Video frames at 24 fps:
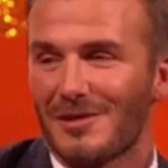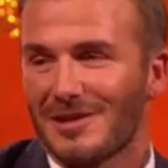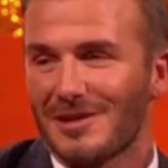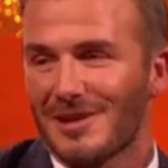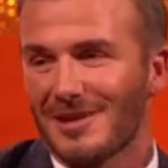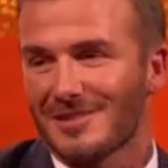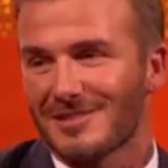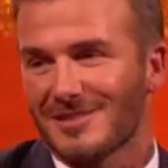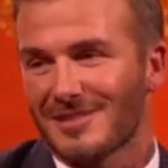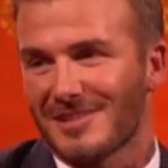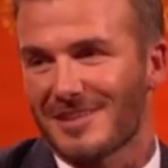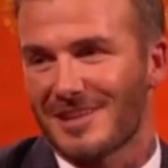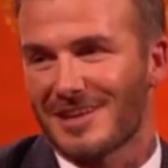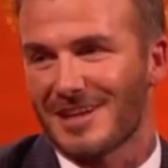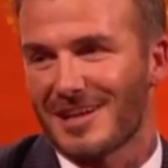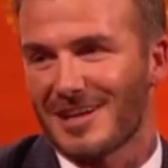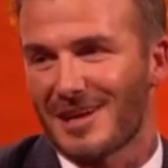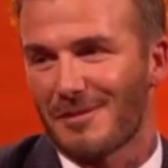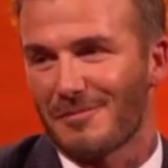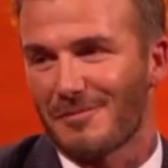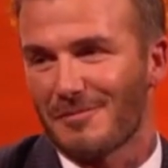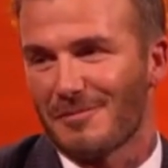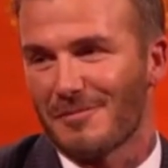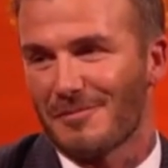he doesn't think
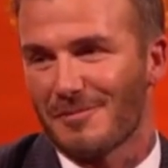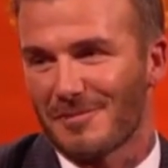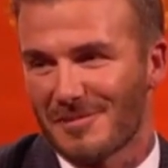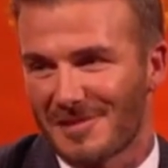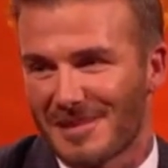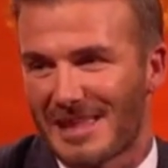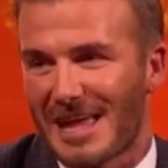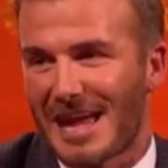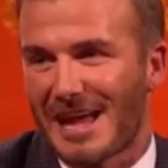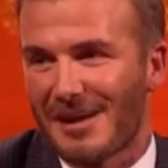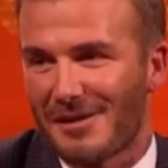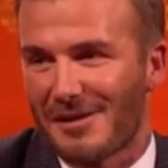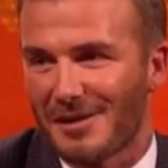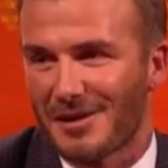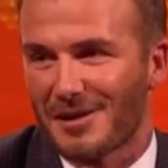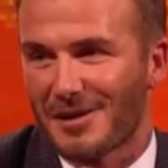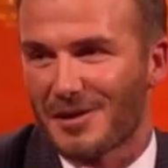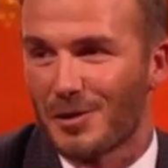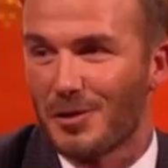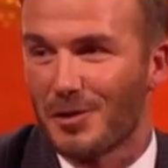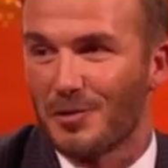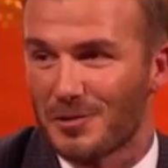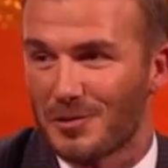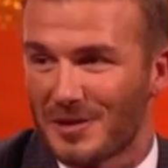I'm that
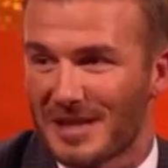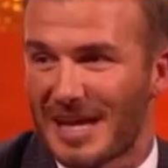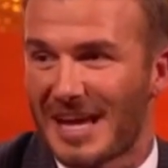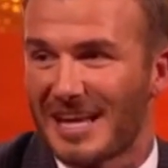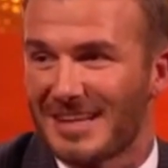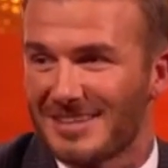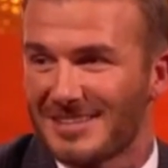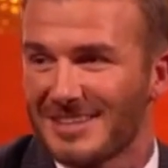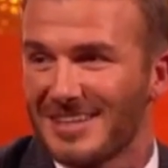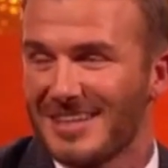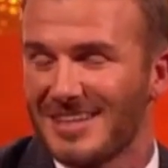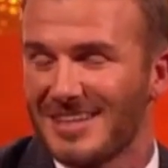cool dad.